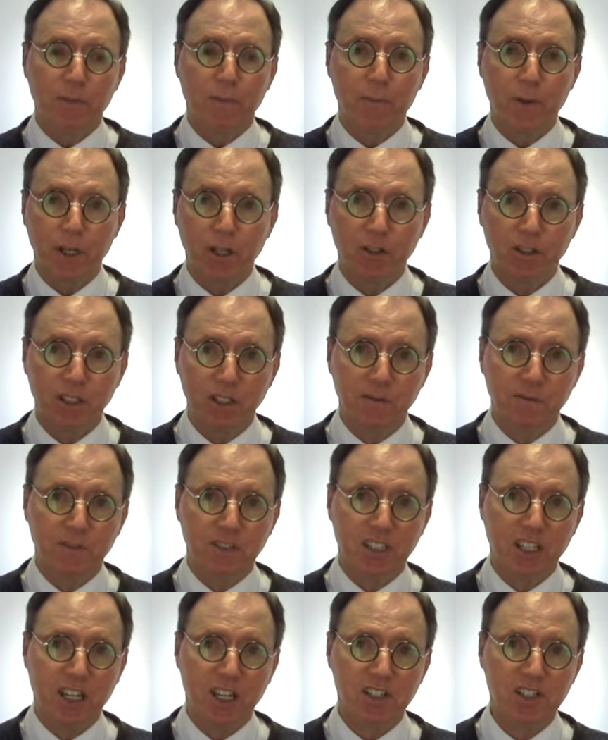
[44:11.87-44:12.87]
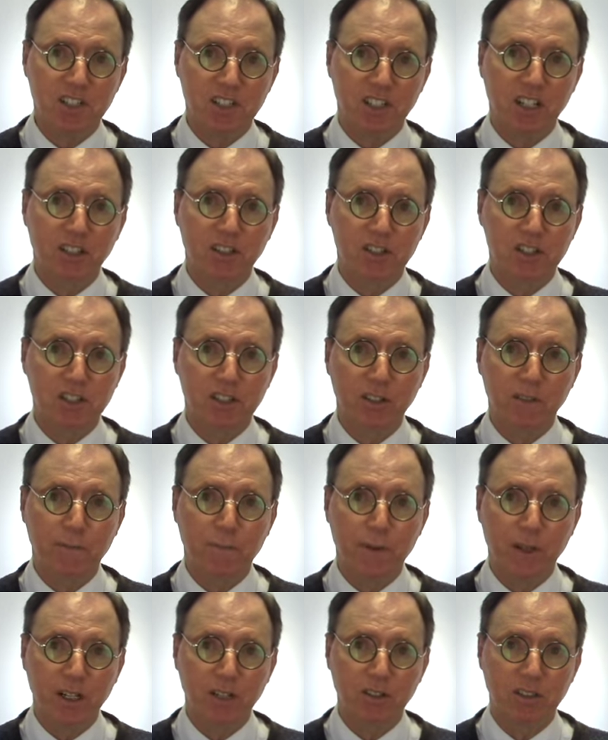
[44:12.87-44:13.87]
figurative text
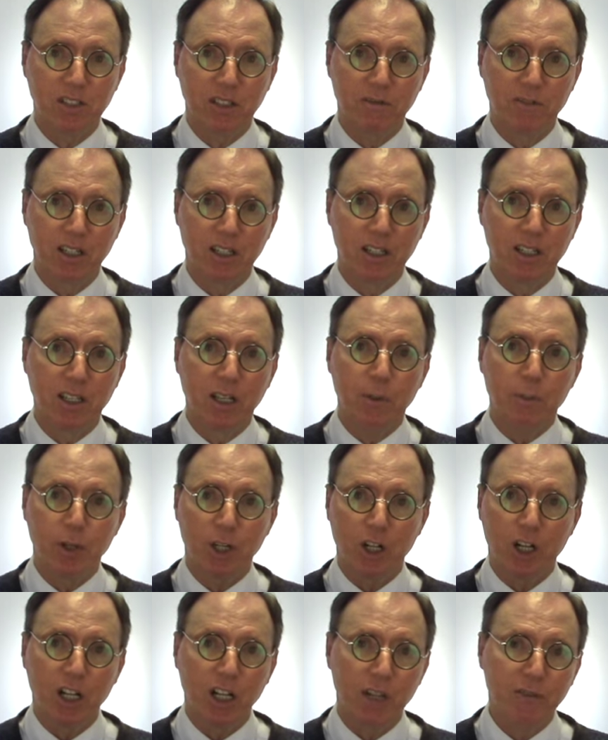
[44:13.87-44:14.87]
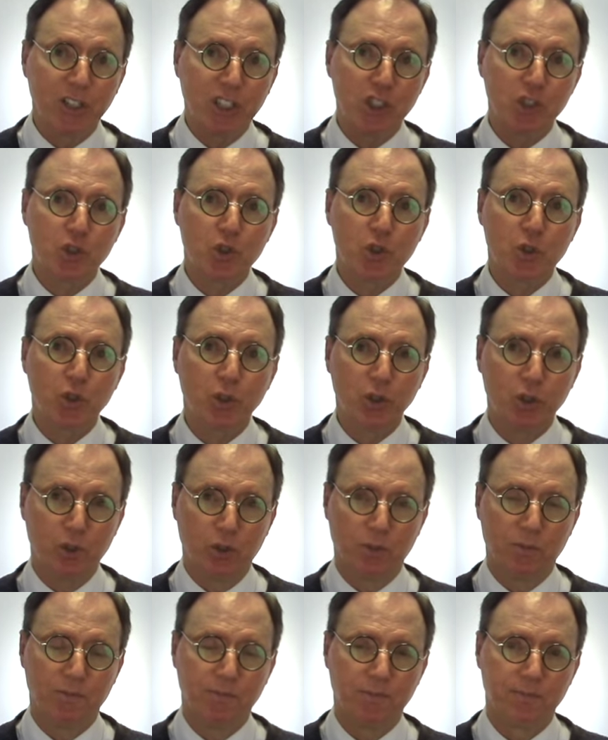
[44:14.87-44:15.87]
understood figuratively, but all of it
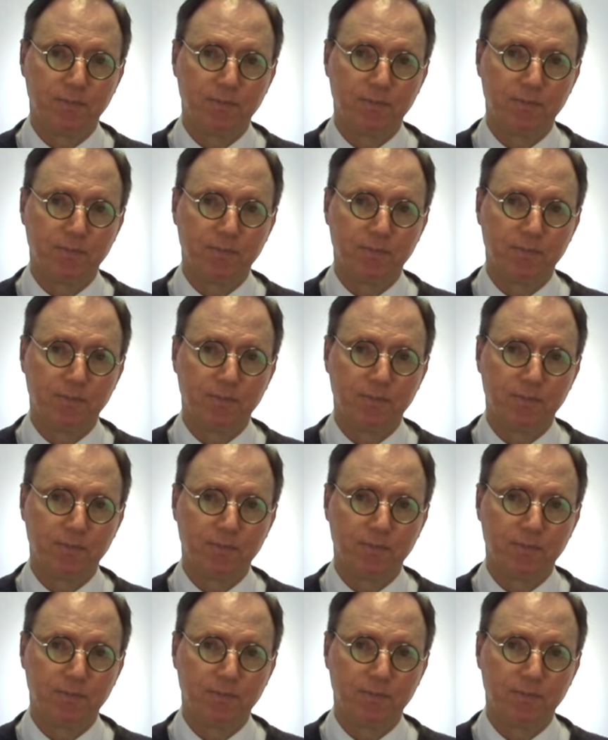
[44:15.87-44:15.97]
true